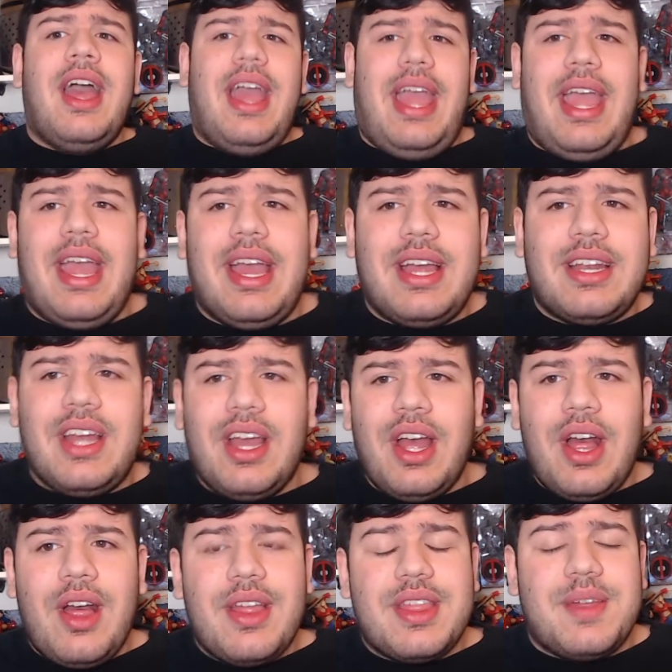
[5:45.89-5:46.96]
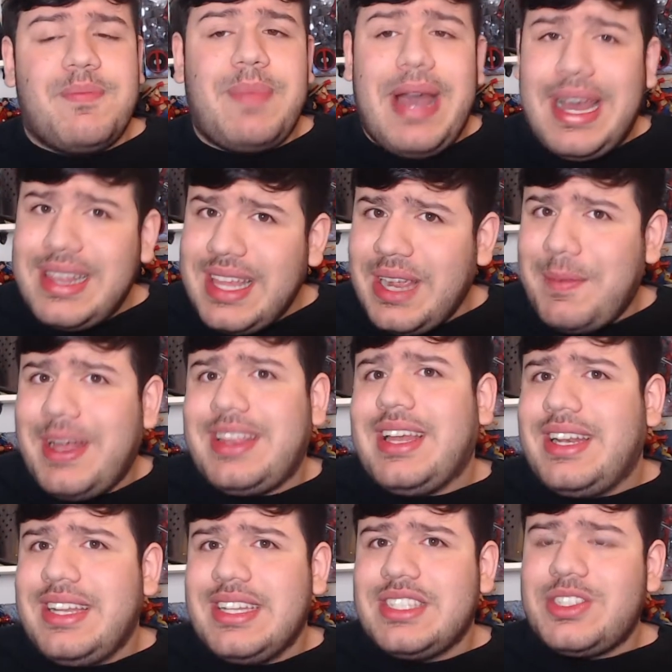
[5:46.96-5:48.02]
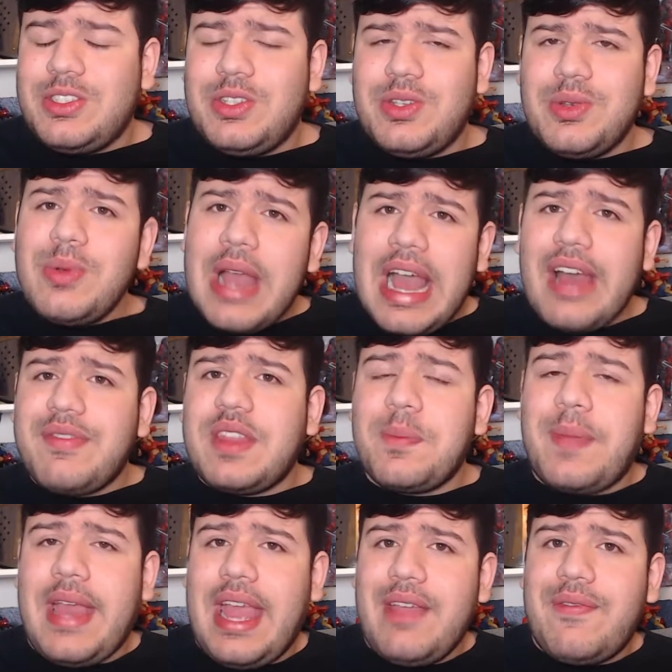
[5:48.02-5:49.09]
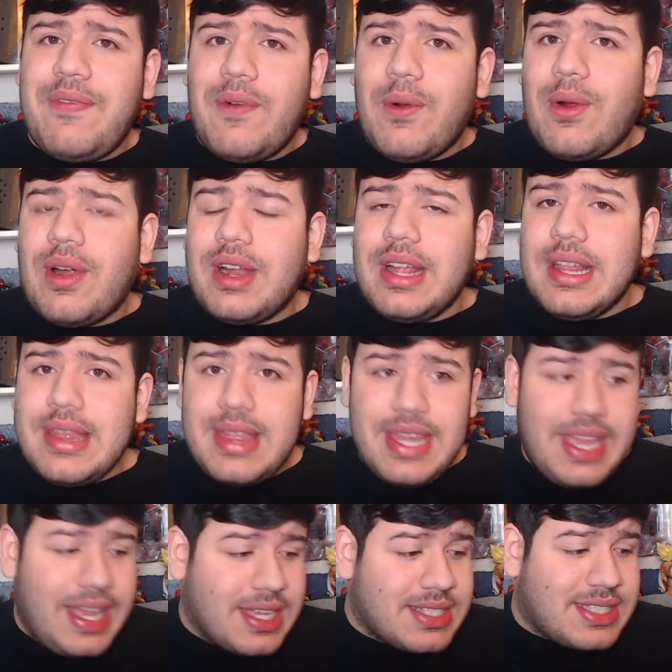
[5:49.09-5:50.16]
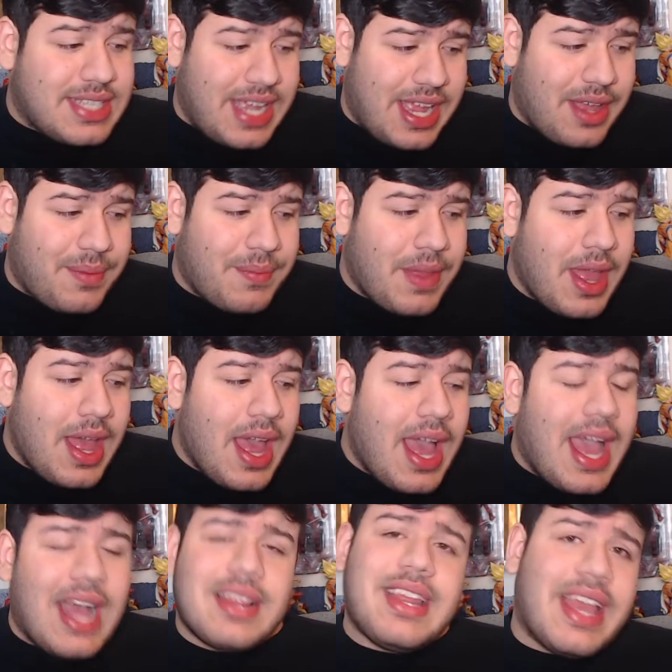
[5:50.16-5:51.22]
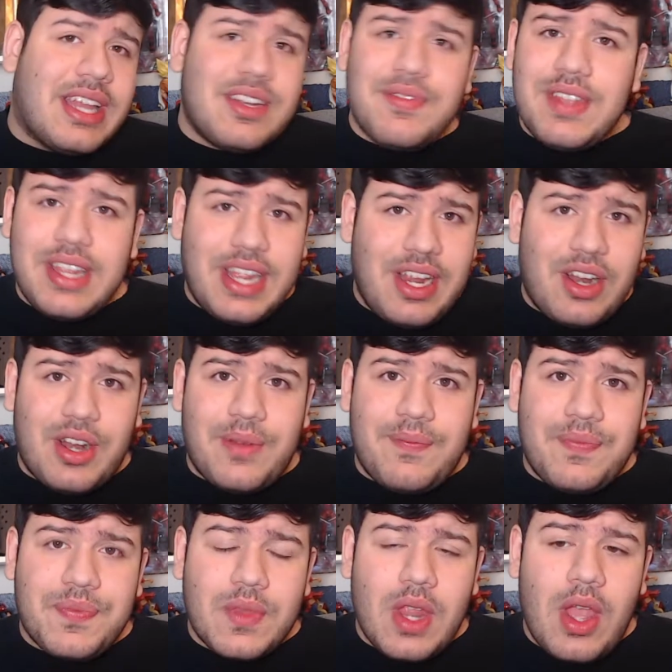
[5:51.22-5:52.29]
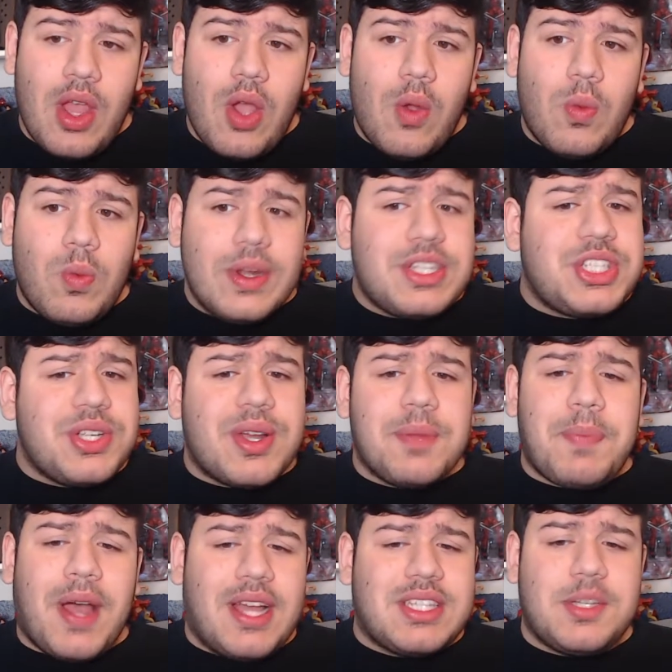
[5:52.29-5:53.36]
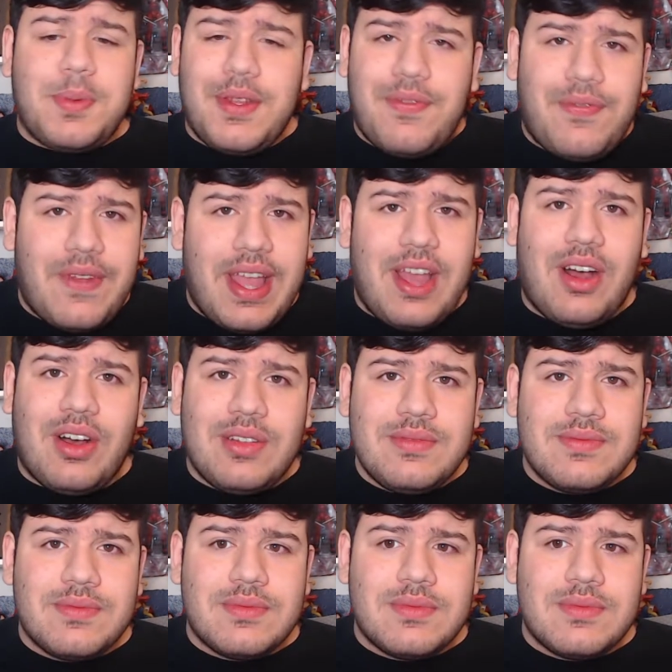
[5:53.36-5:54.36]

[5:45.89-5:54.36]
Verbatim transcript: And the bad thing about that is you have to pay for the exam at the end of the year, which you could possibly fail